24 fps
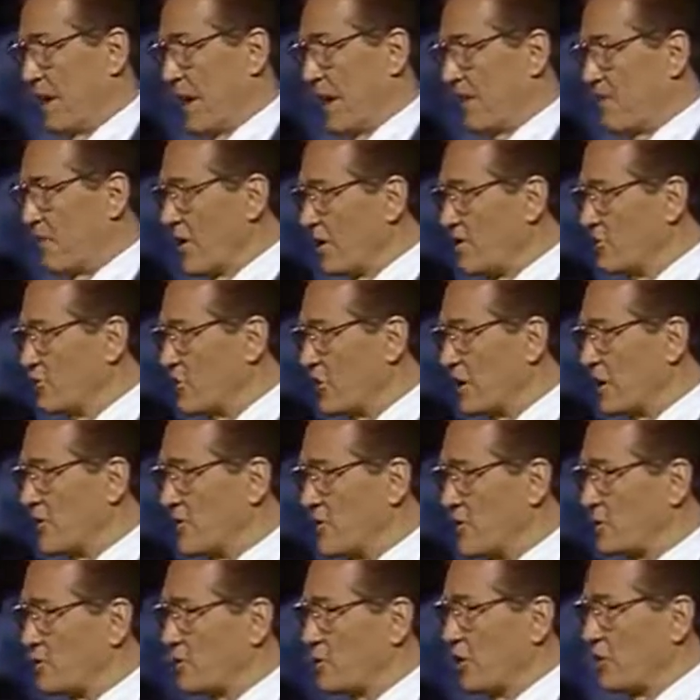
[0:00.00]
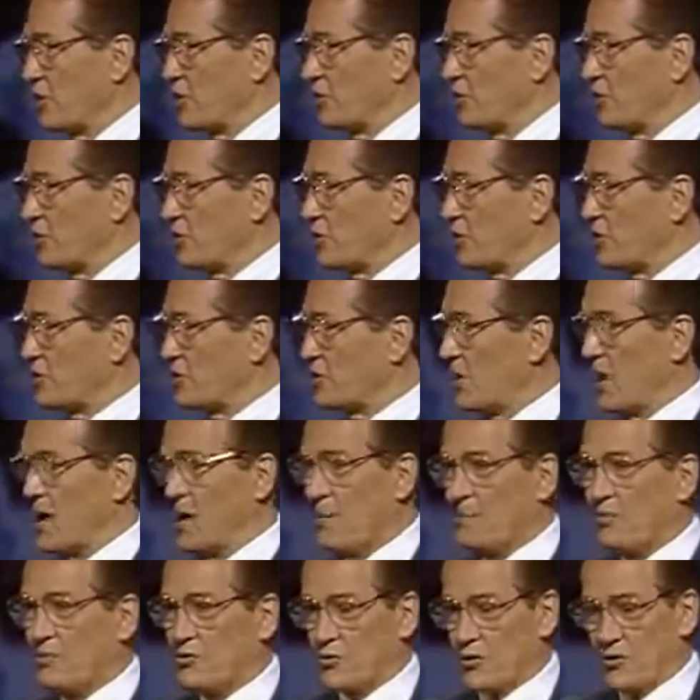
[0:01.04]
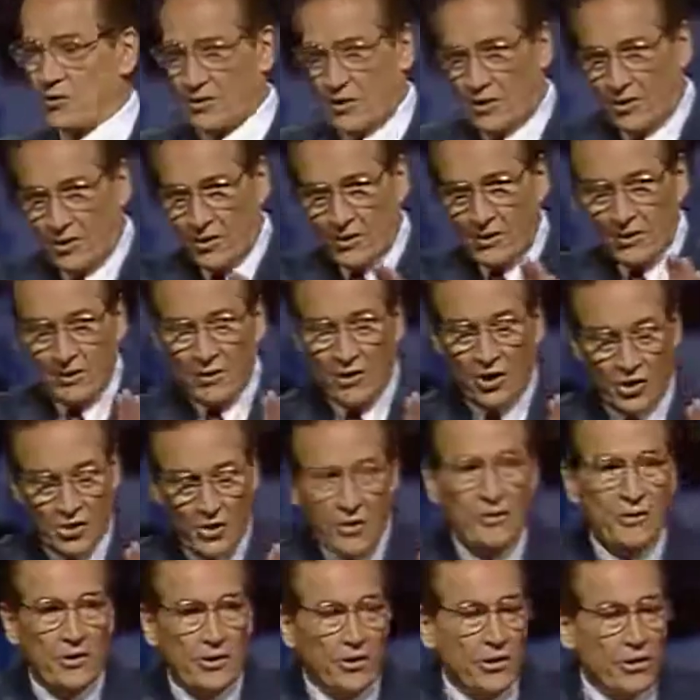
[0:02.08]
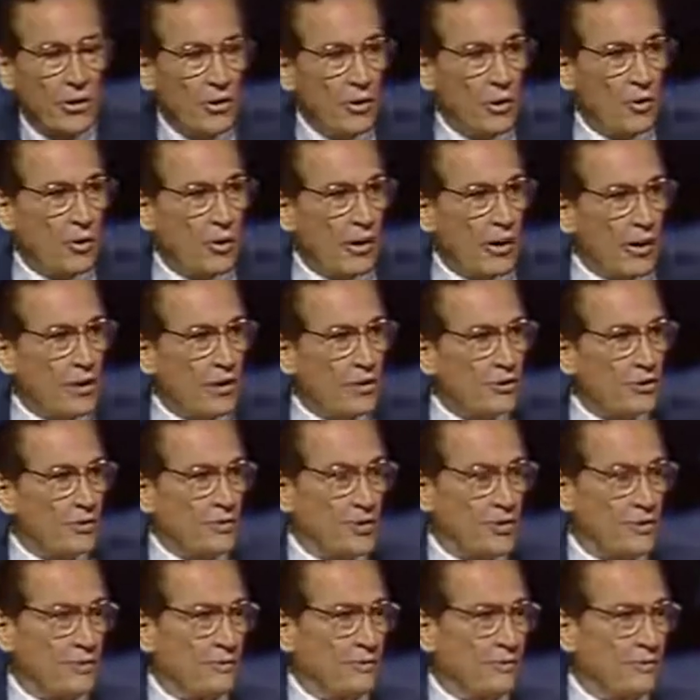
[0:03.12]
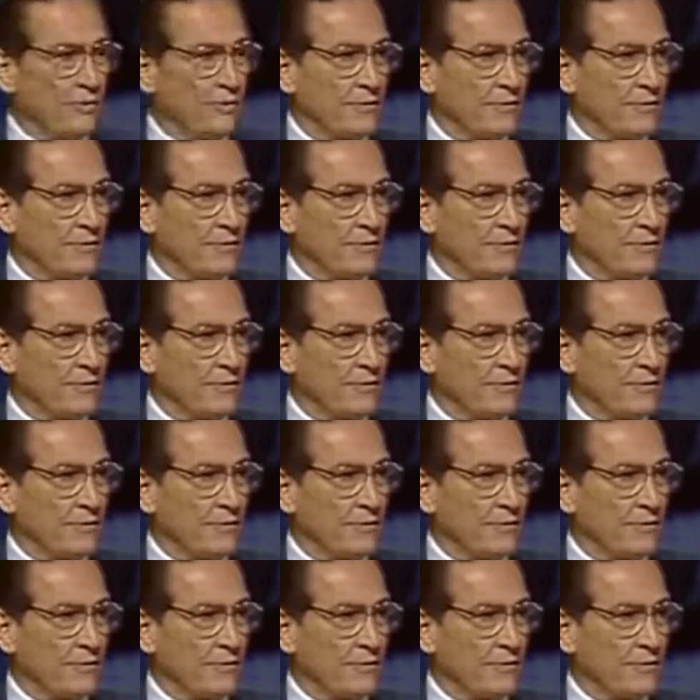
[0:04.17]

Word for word: And then Jesus turned to his disciples and he said, Are you going to go away also?